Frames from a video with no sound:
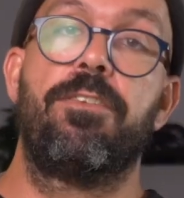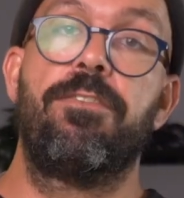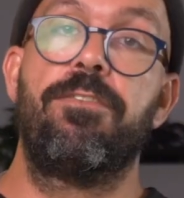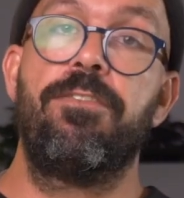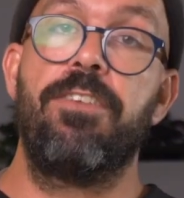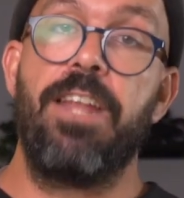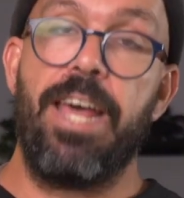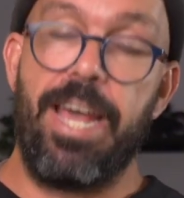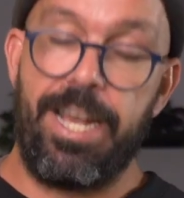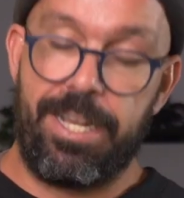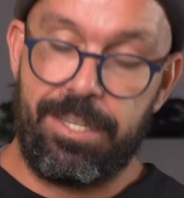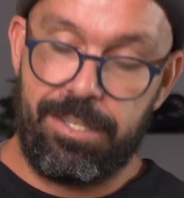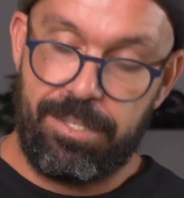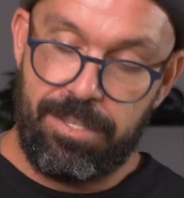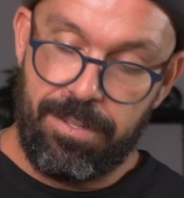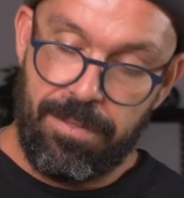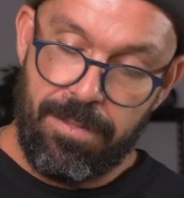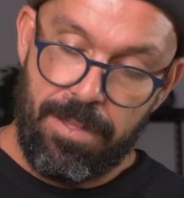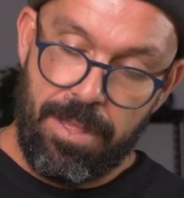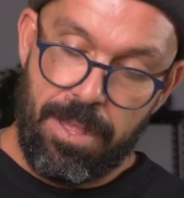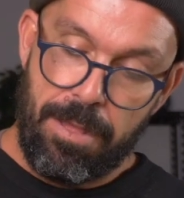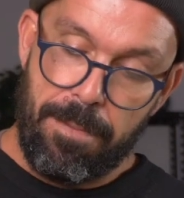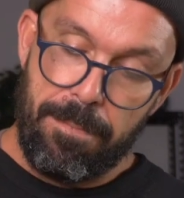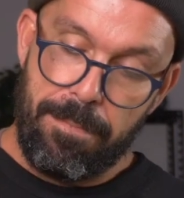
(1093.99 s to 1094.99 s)
flex
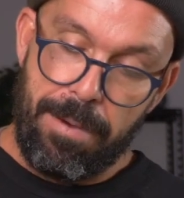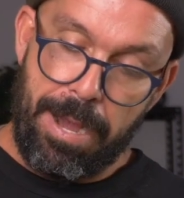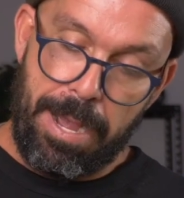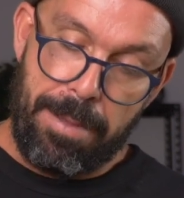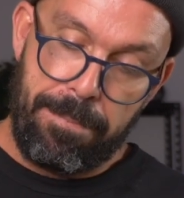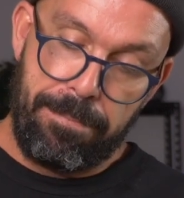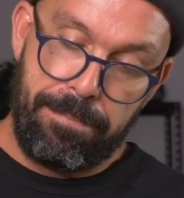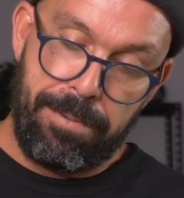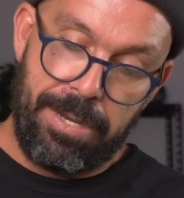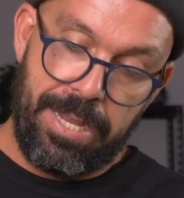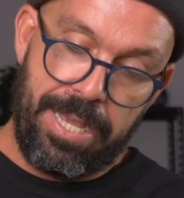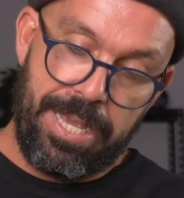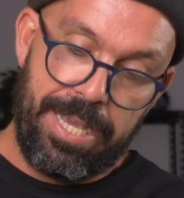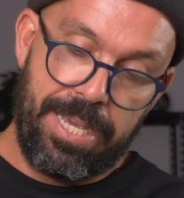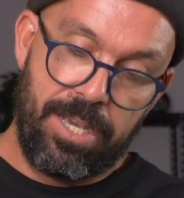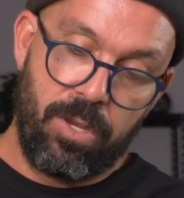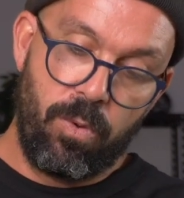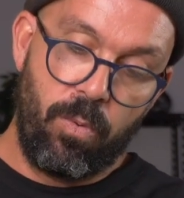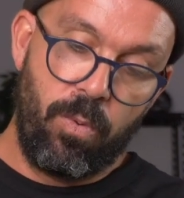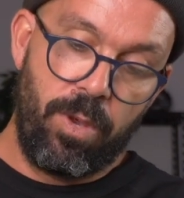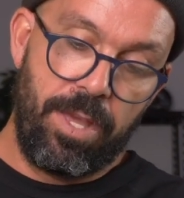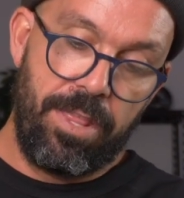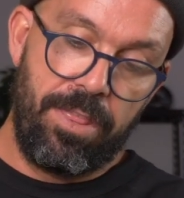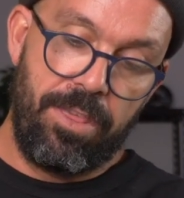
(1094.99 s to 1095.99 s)
by
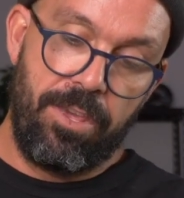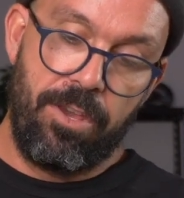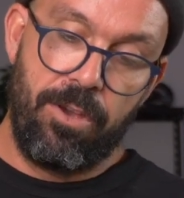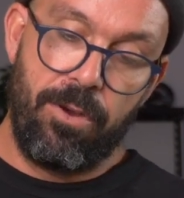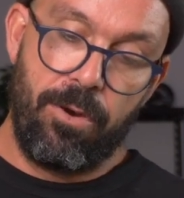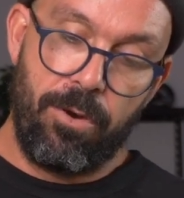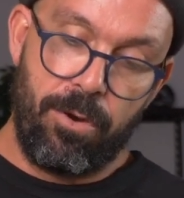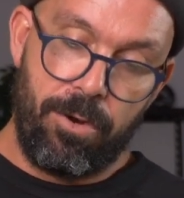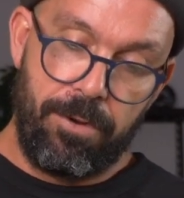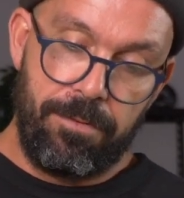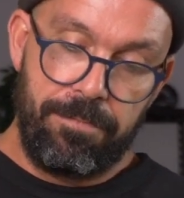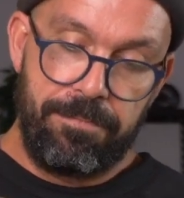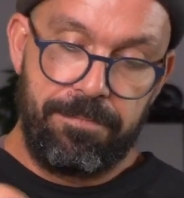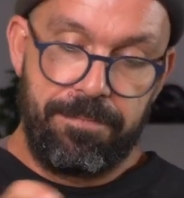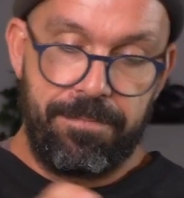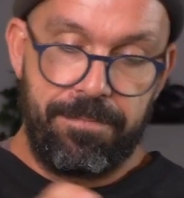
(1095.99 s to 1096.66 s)
playing with your